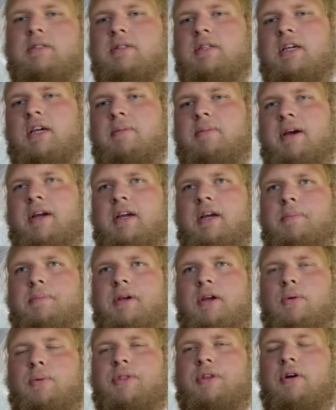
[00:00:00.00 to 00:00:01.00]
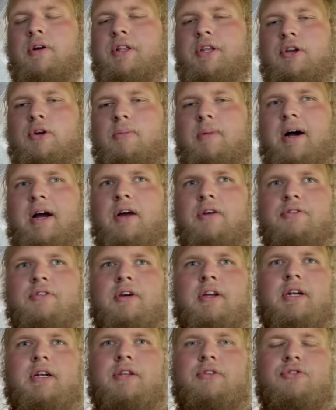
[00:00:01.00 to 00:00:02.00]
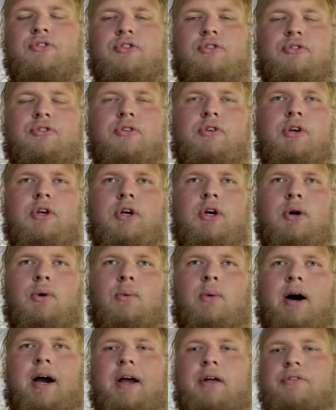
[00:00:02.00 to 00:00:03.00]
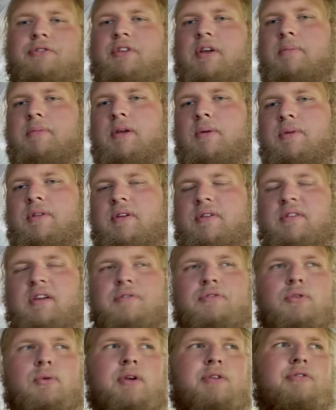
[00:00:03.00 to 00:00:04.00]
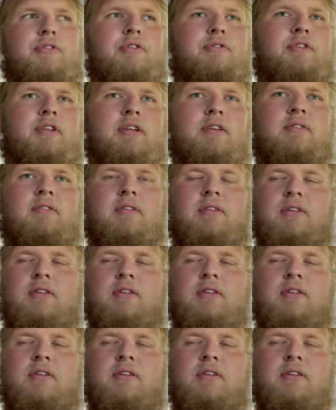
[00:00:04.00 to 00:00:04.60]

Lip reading: kicked back up here with hardly no miles on it, it's just wild. Same thing with these F-350s.